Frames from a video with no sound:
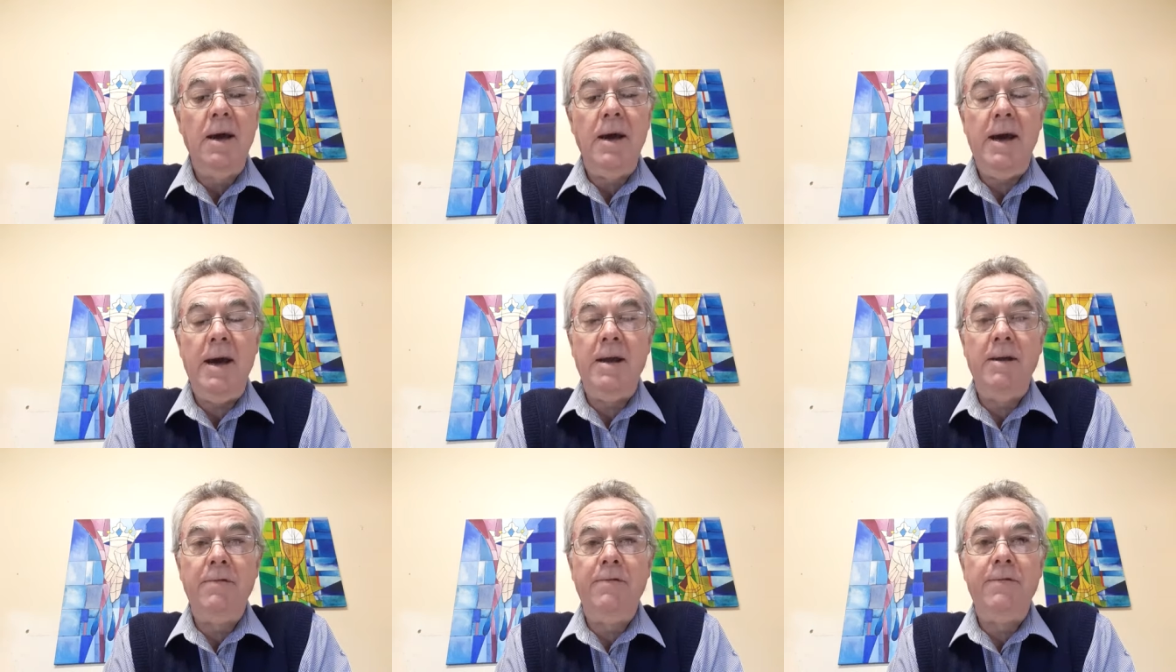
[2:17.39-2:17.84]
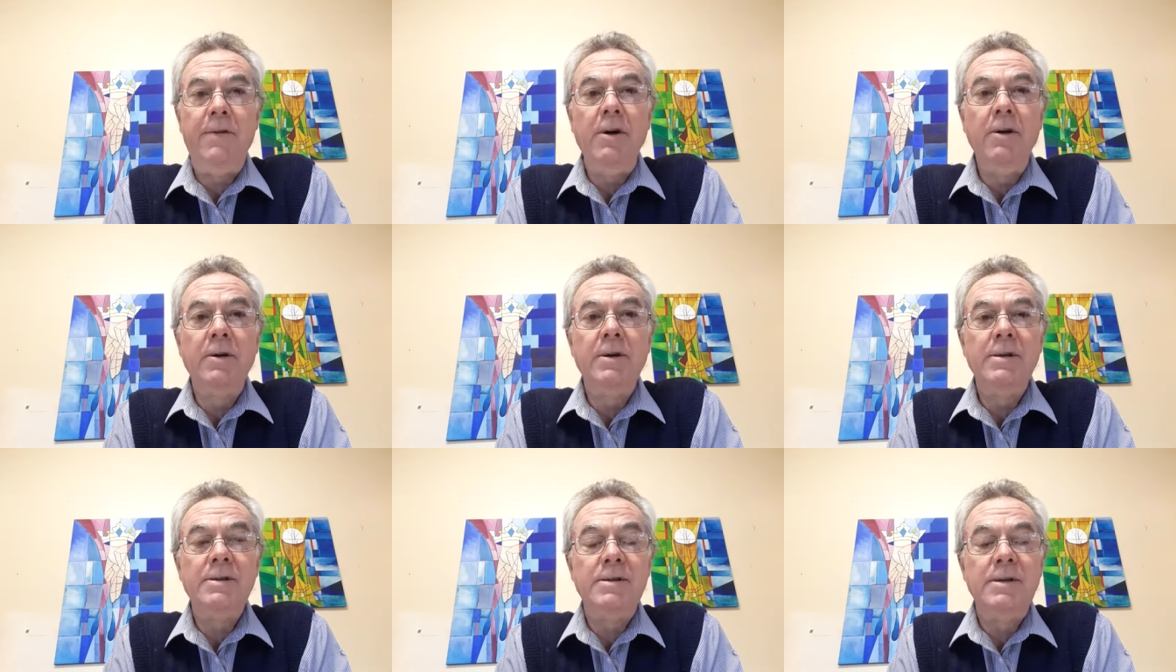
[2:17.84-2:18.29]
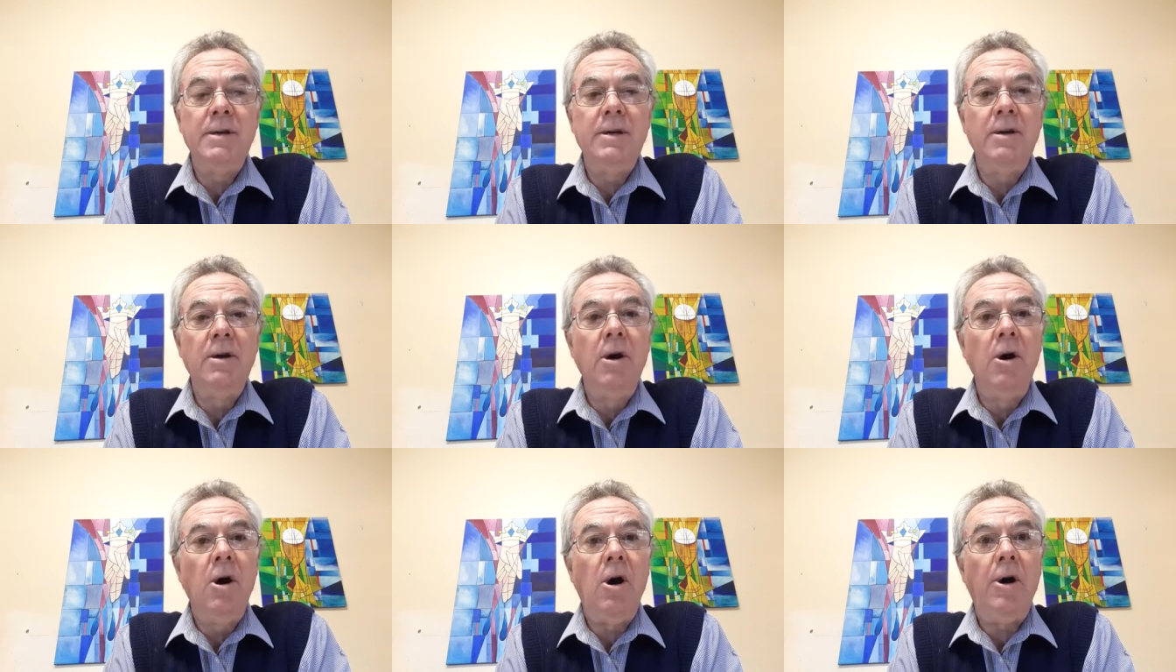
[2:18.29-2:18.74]
and
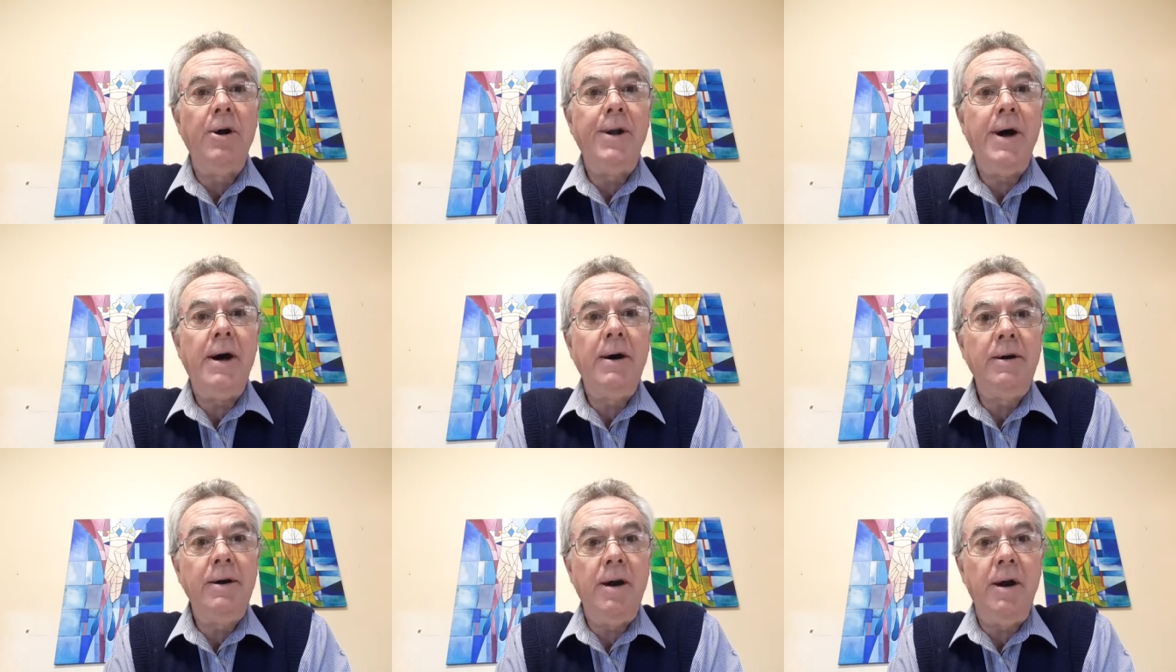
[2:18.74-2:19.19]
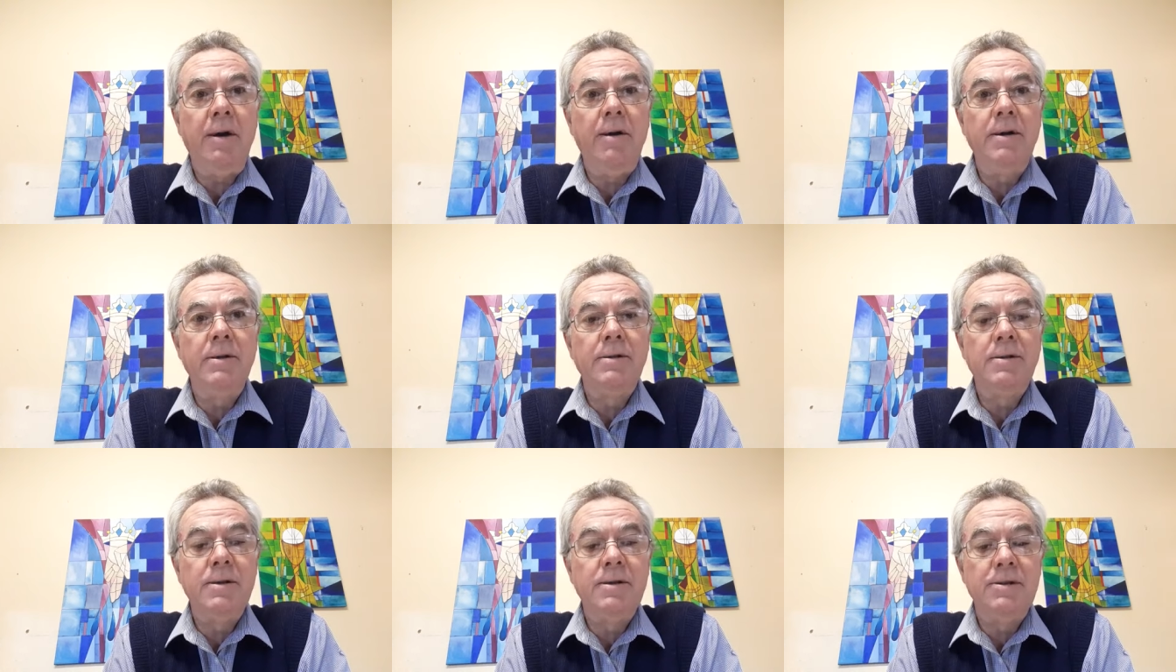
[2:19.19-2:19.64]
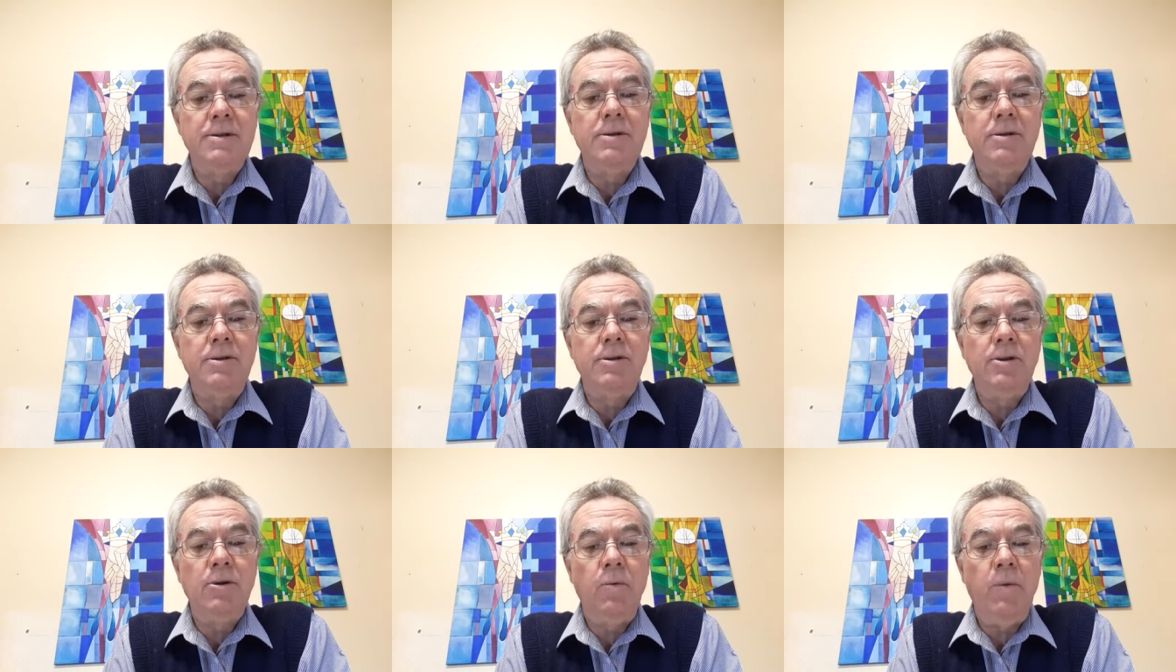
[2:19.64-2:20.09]
focusing on our current
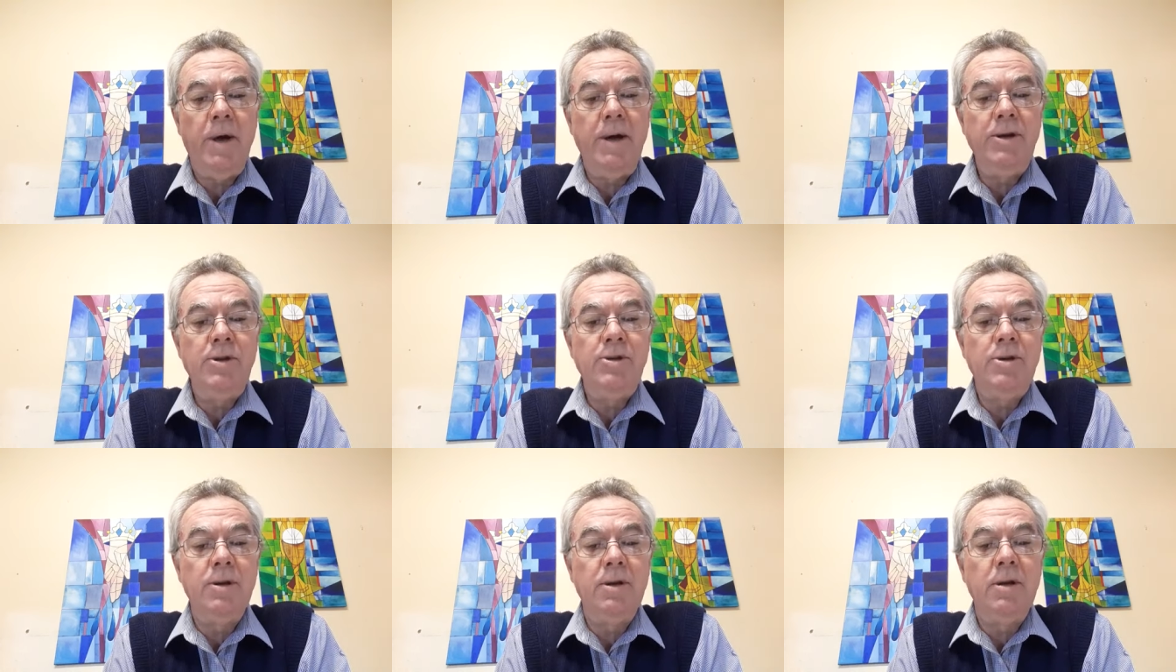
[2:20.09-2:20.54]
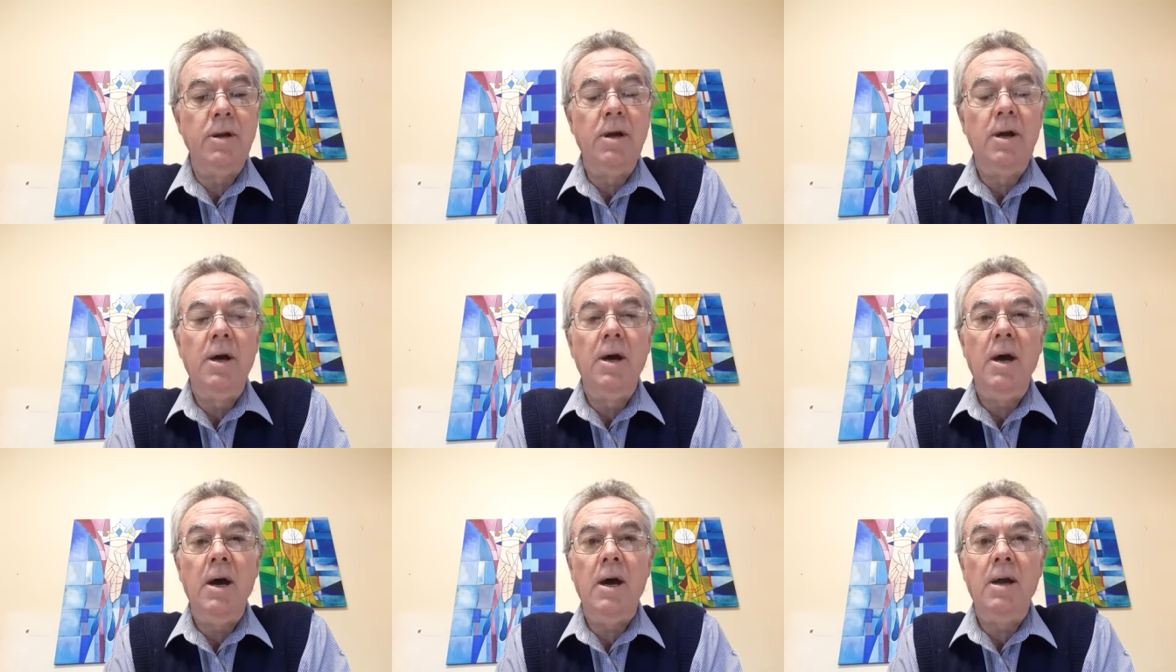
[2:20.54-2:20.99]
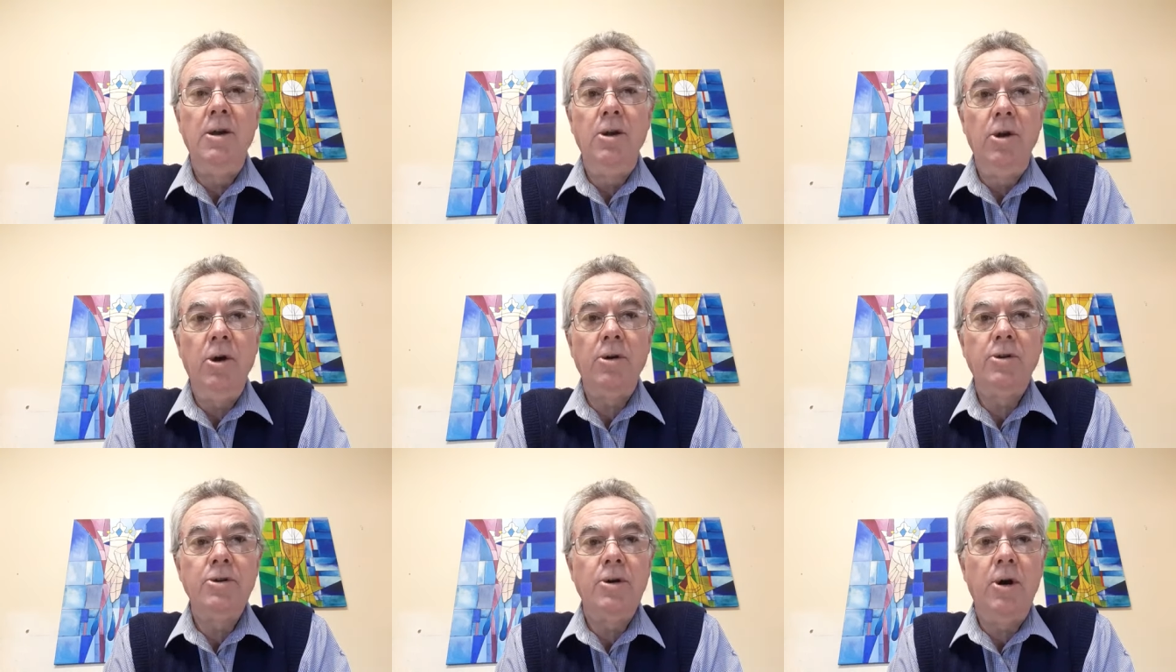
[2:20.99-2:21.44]
situation and
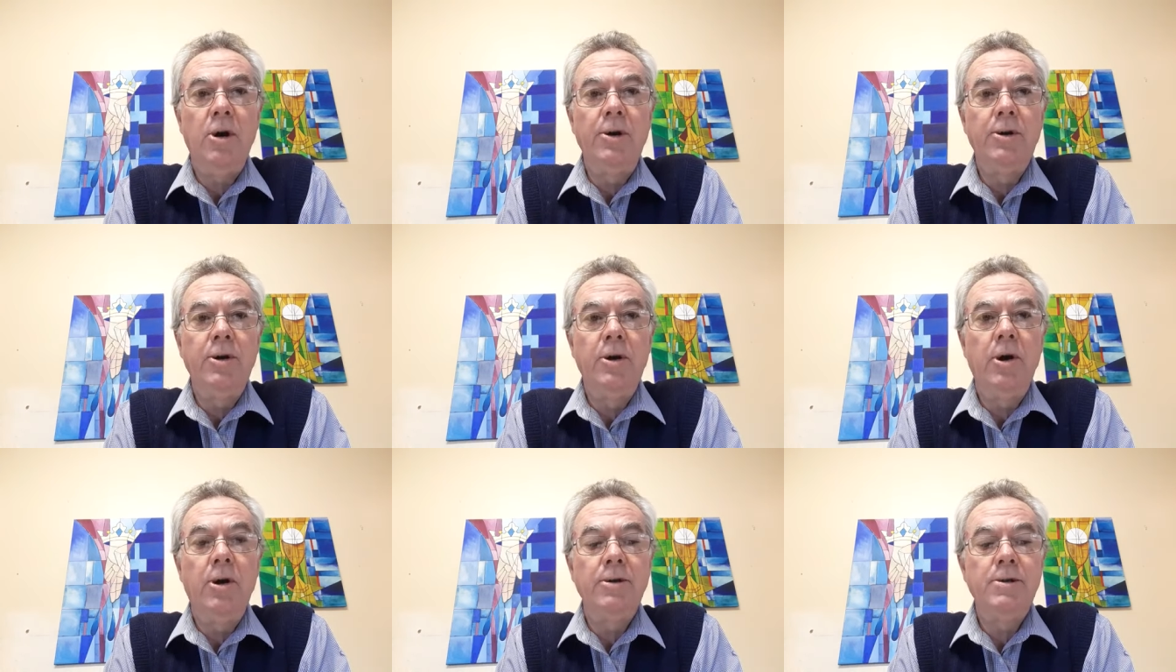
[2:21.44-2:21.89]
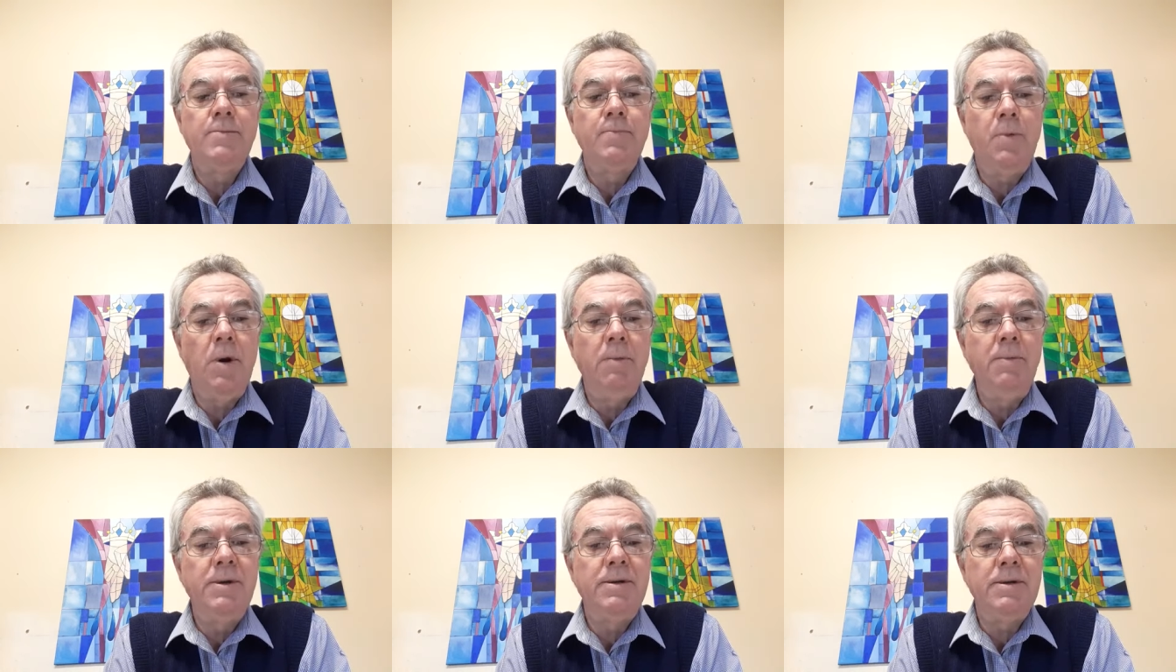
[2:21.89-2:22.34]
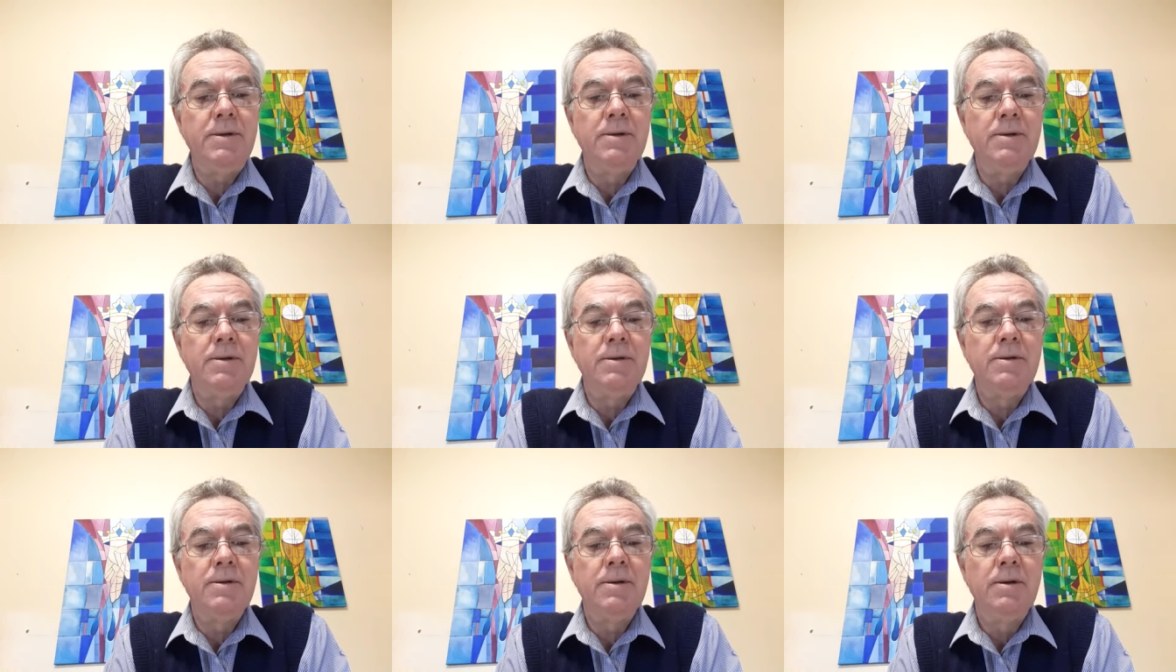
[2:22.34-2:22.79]
not on God's
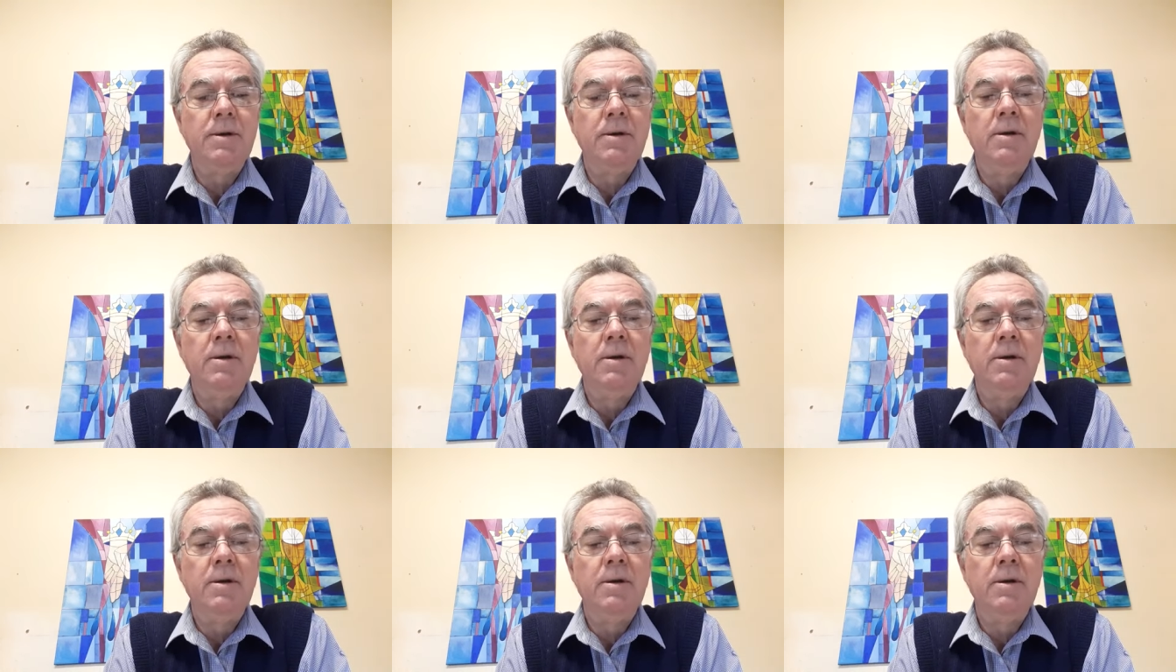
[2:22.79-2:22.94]
promises.